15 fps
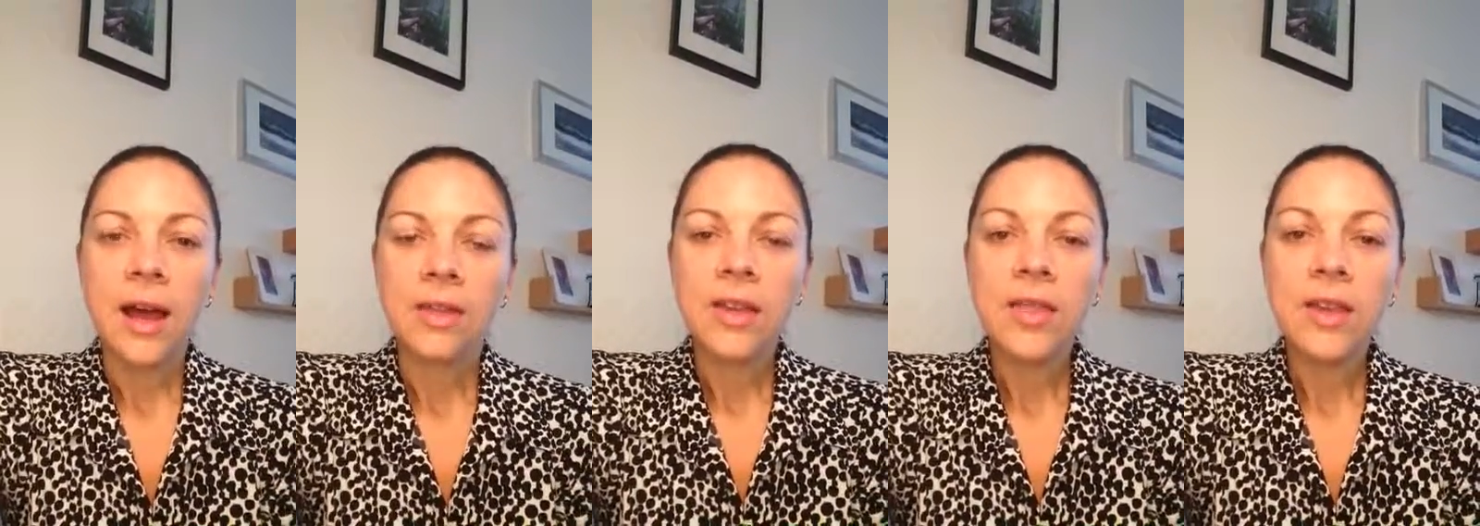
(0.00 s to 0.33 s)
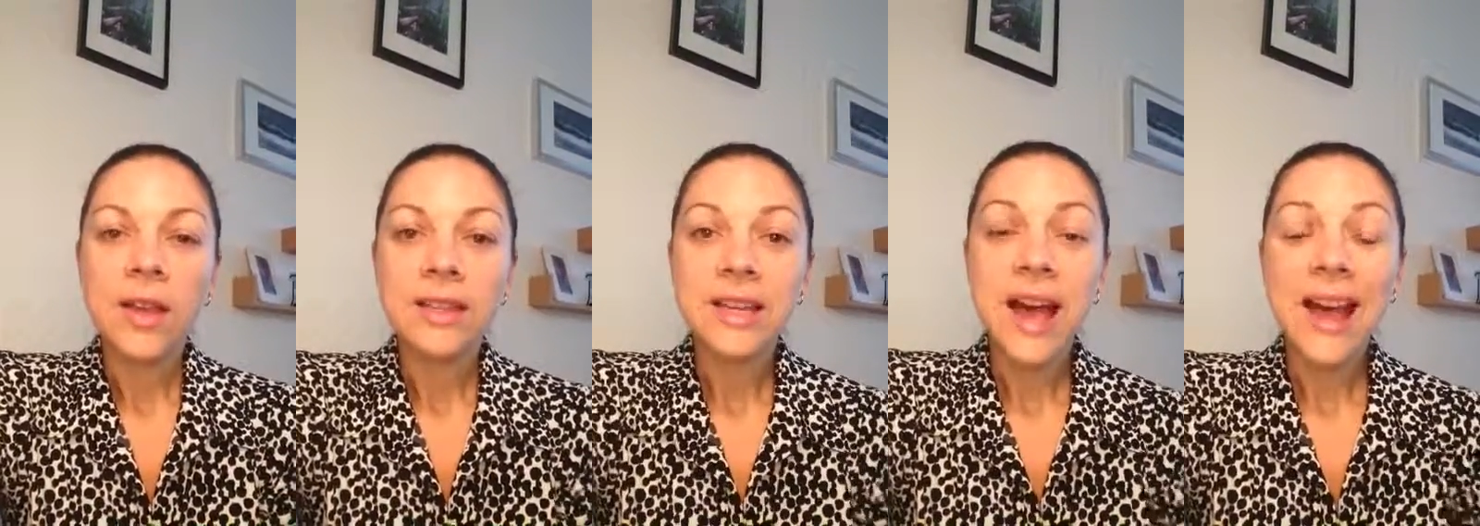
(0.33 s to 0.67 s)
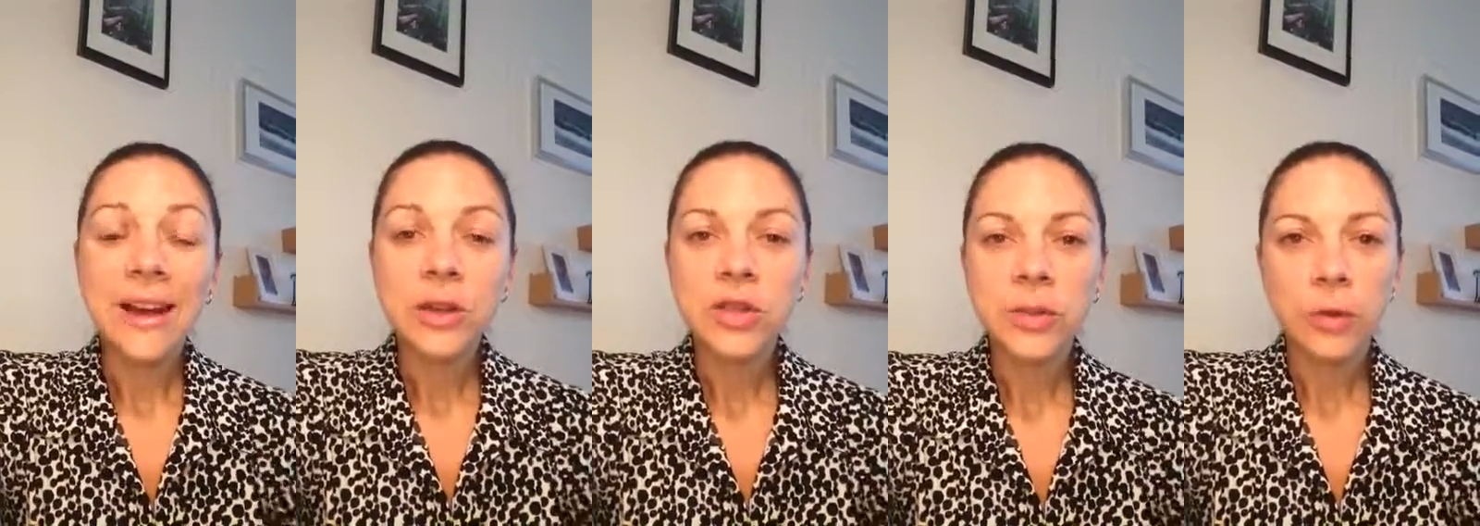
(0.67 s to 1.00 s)
Then the
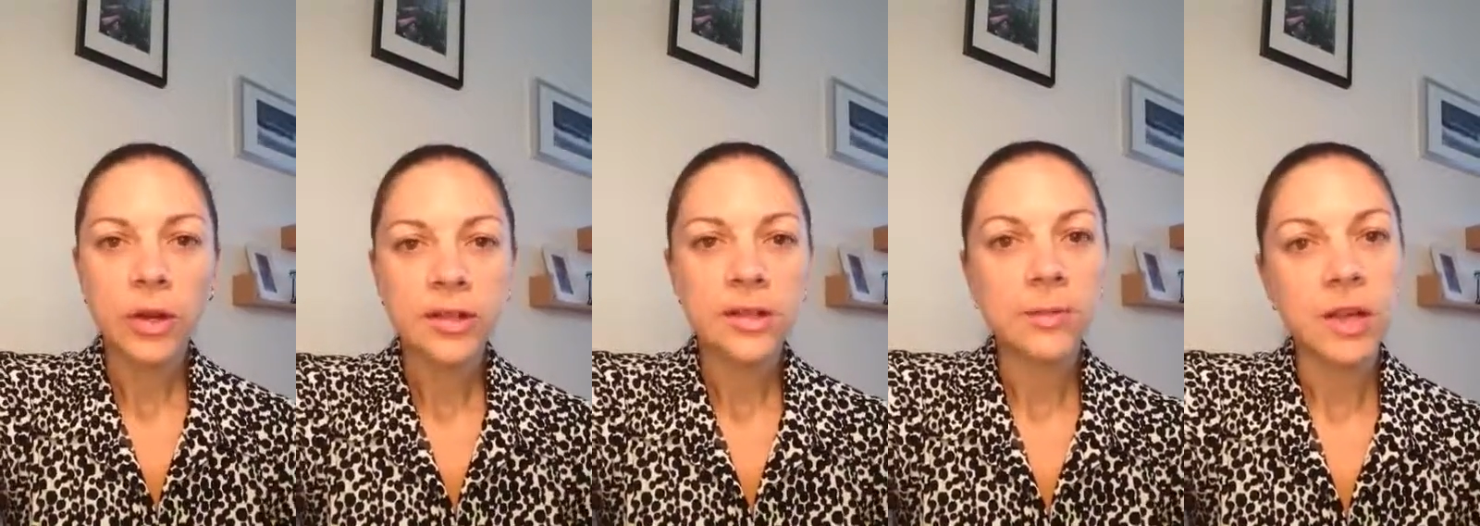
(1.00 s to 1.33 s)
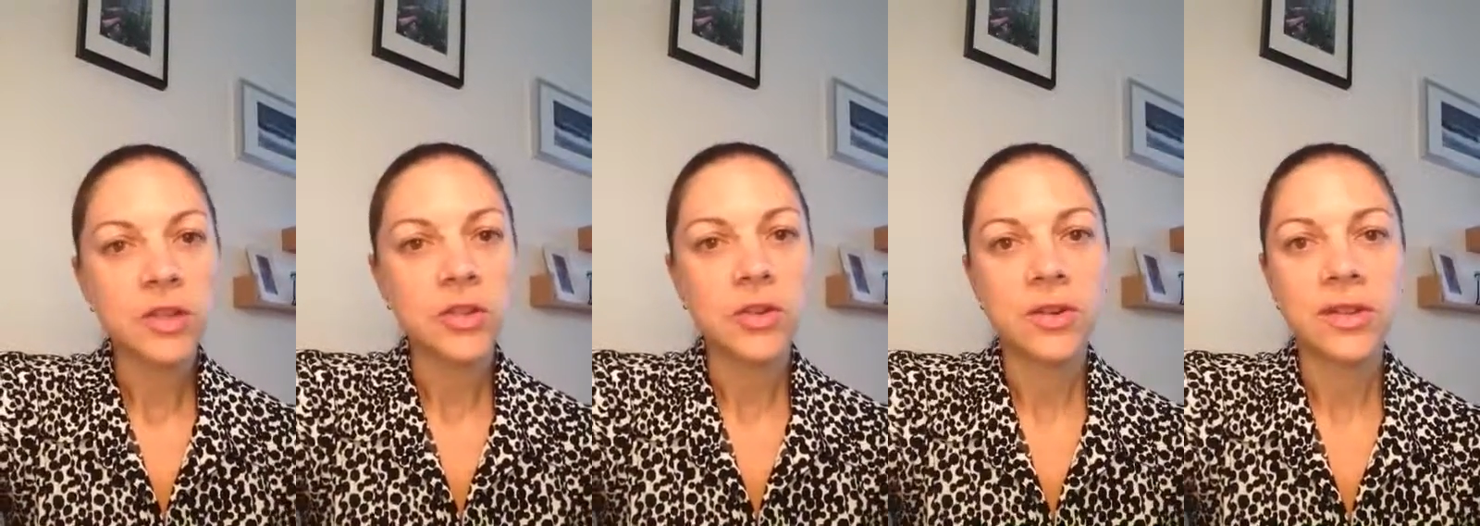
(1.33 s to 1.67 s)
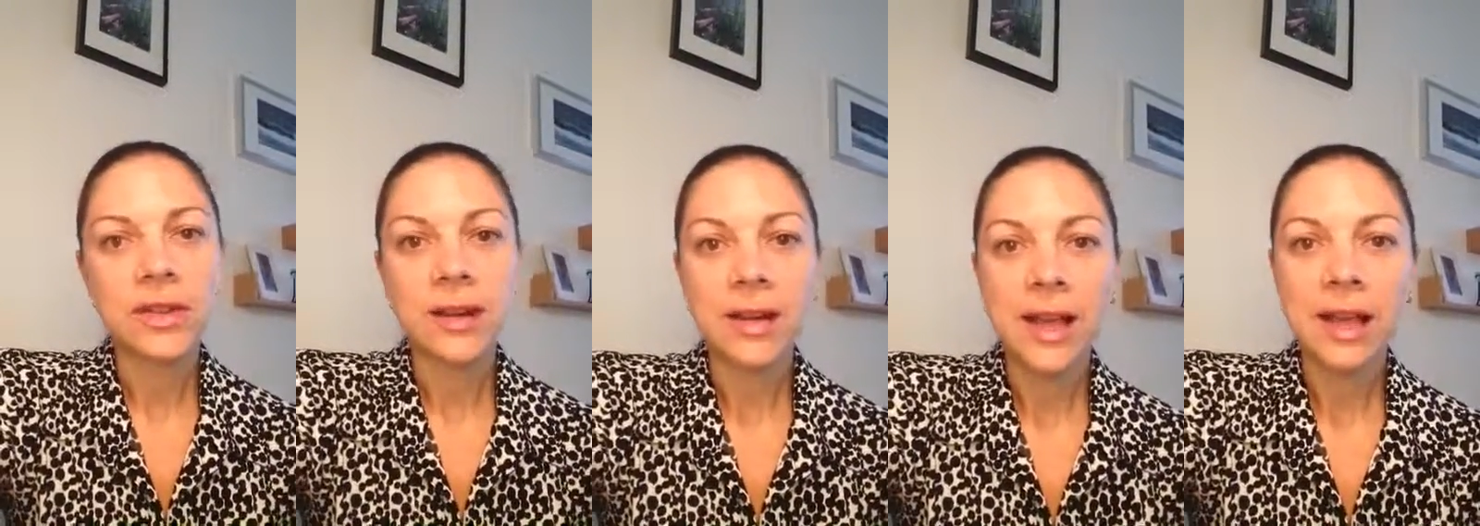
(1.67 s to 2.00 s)
entire spring semester is
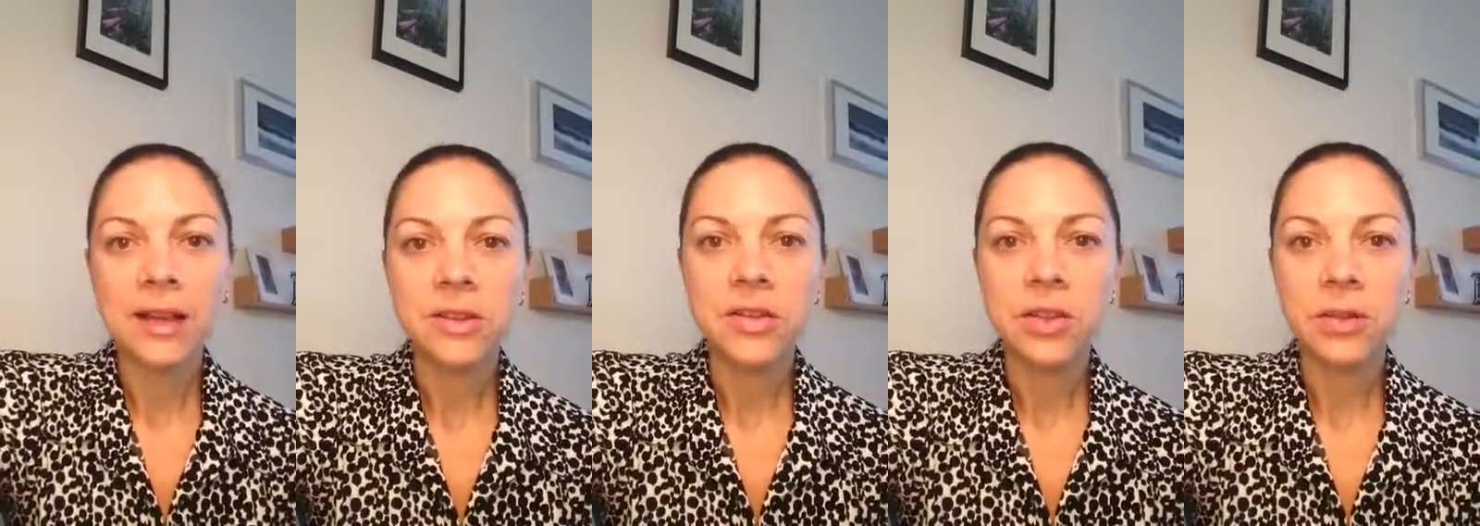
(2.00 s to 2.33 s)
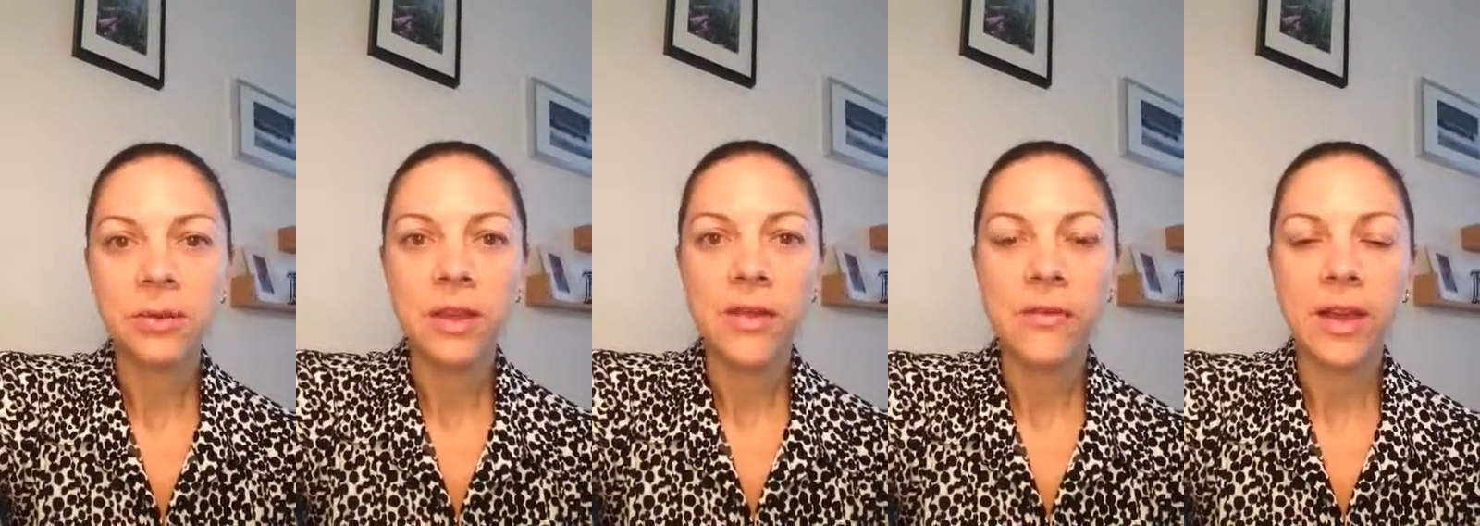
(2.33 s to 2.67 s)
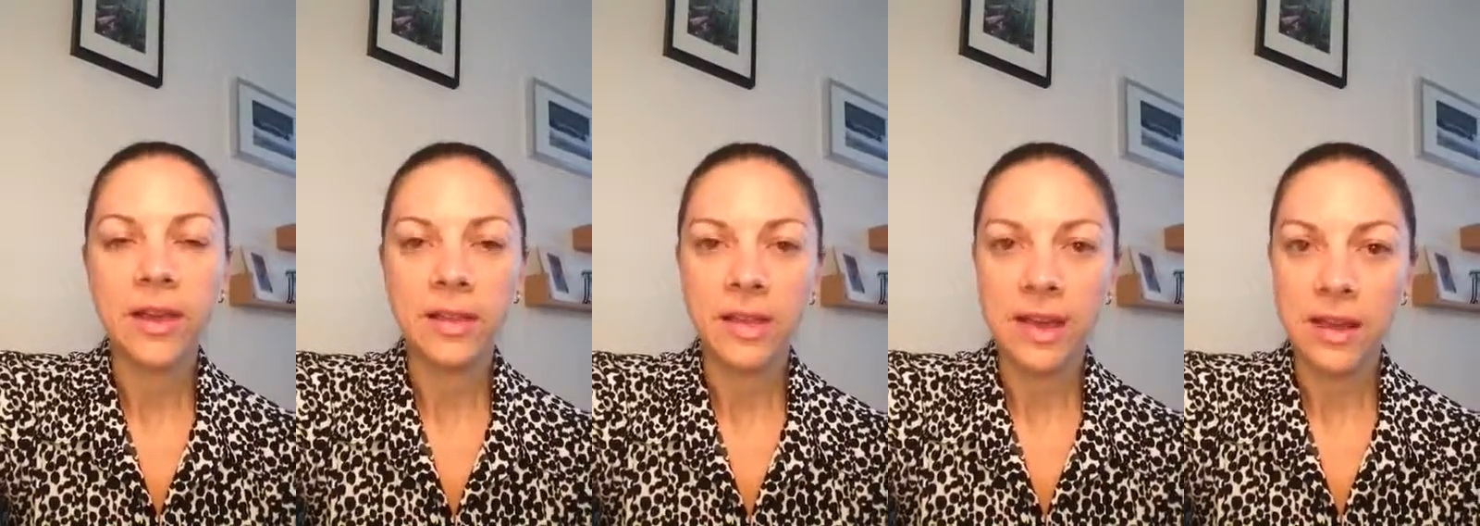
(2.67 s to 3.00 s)
dedicated to
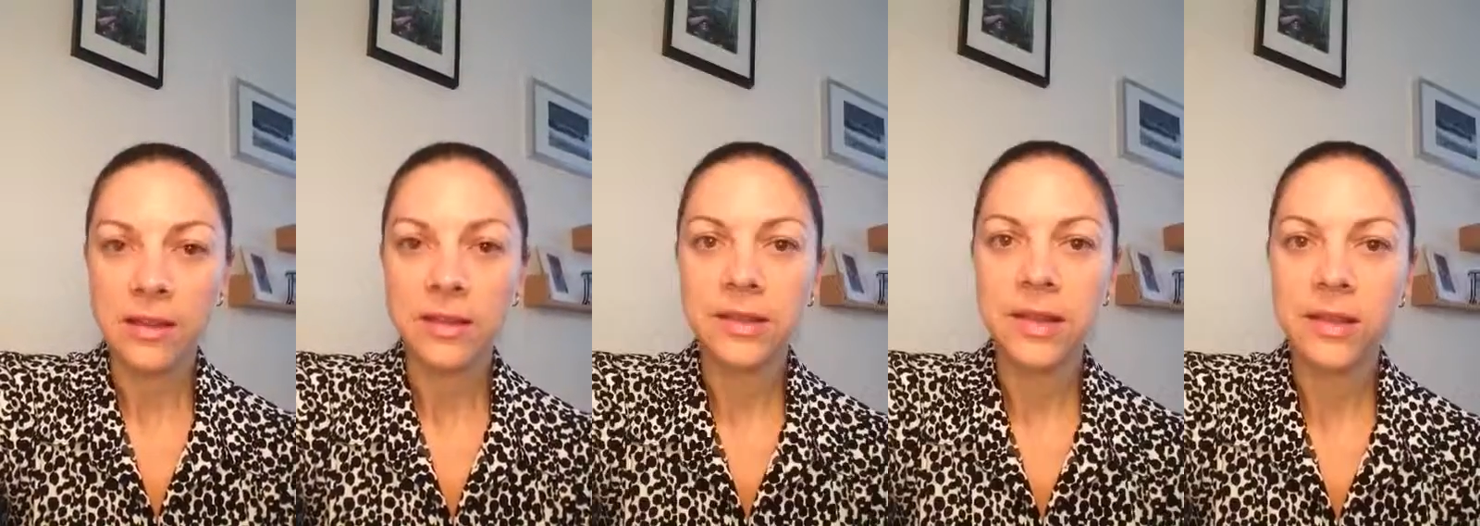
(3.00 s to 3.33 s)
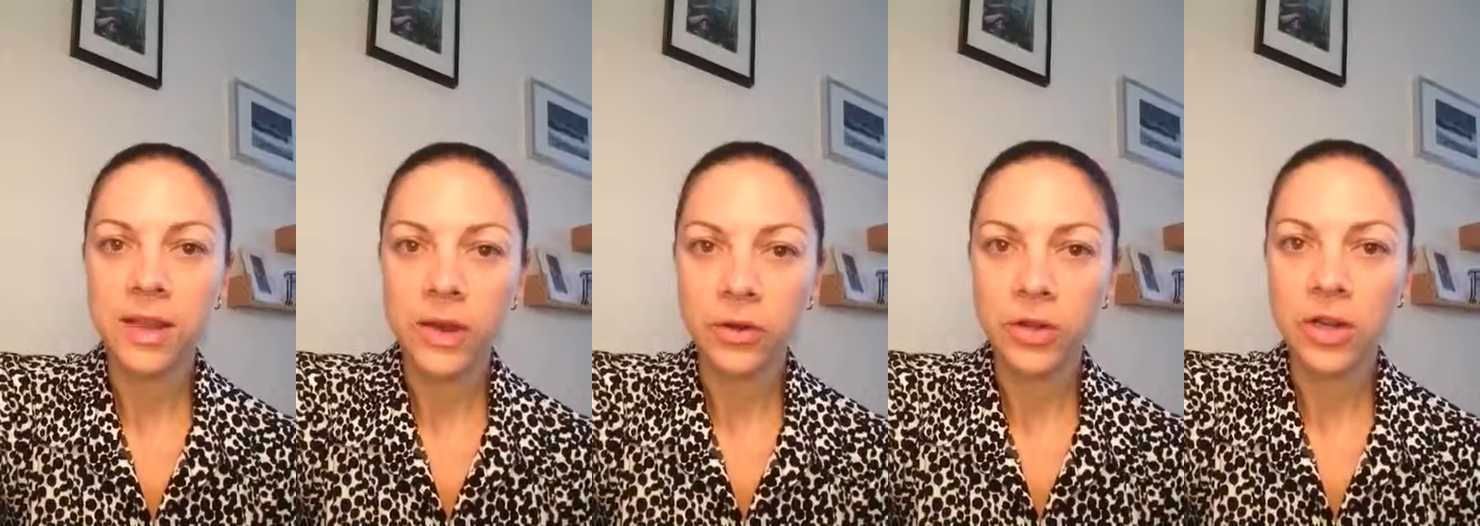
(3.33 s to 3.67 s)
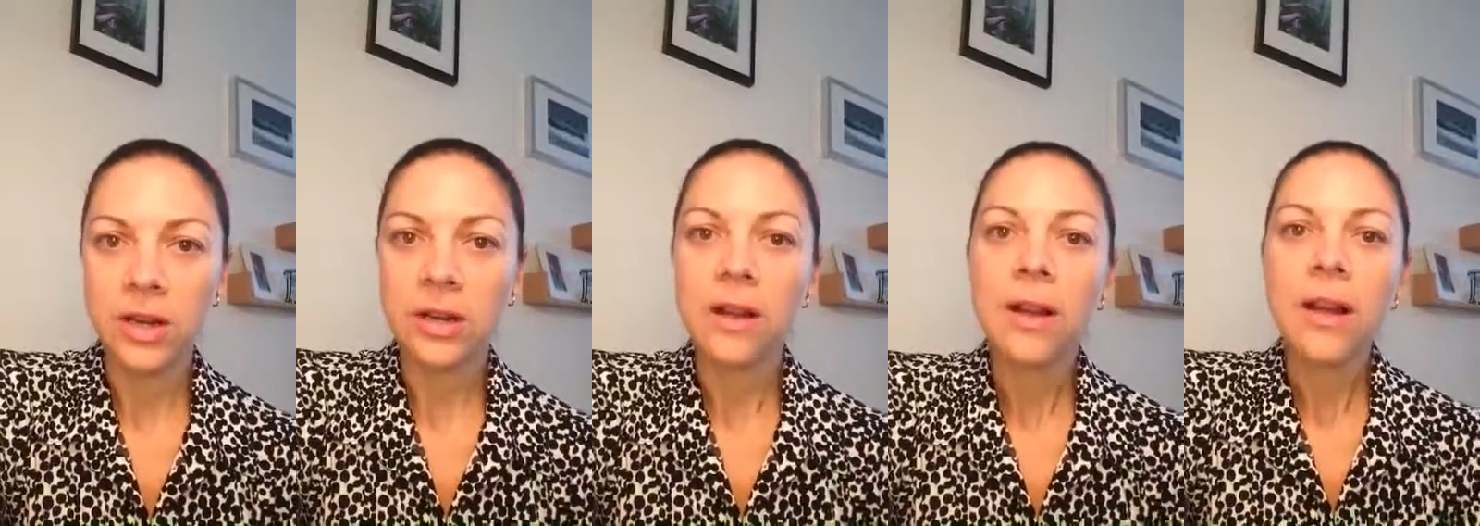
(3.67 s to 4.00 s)
living things in the
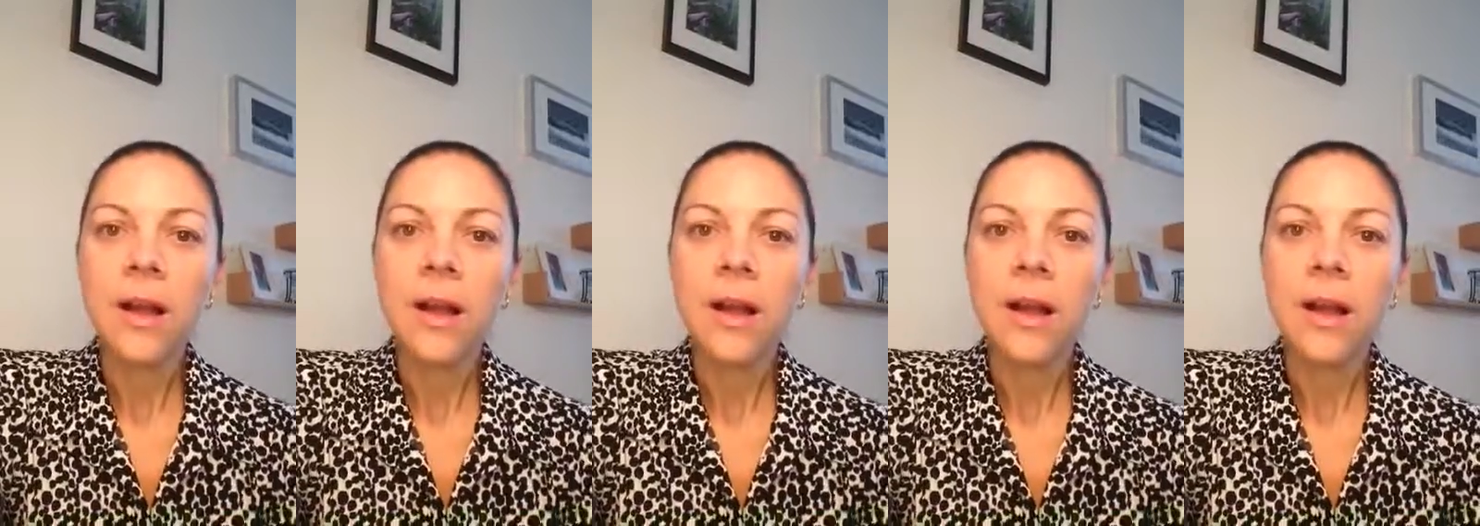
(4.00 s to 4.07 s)
ocean.